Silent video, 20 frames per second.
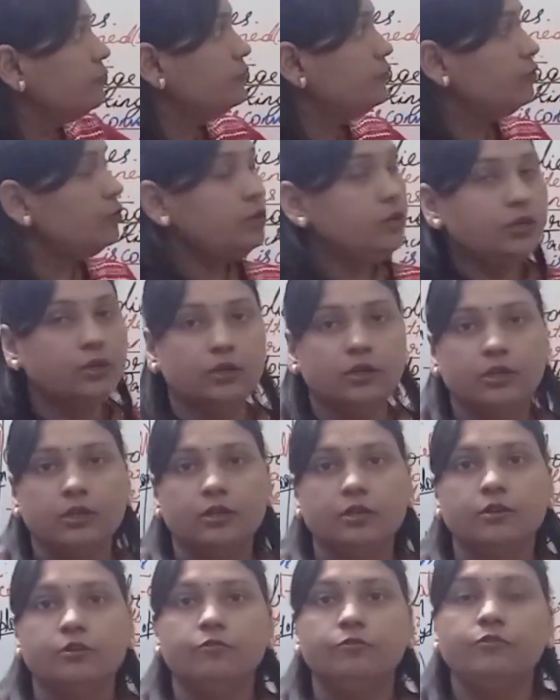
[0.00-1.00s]
food
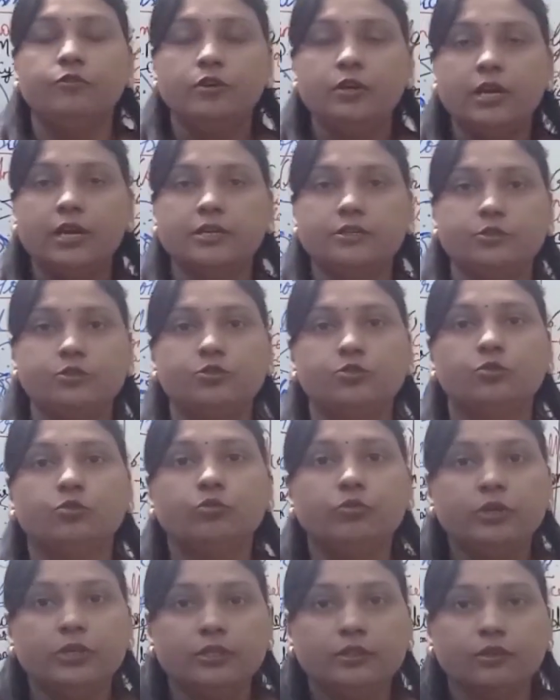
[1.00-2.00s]
are
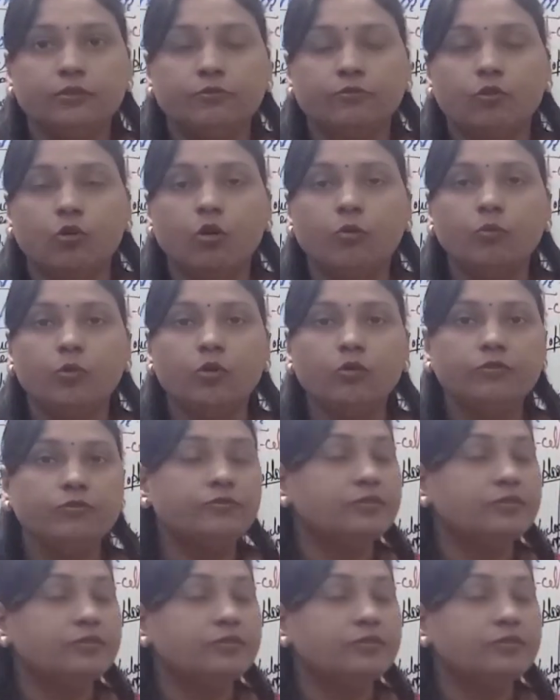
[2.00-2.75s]
stored in the form of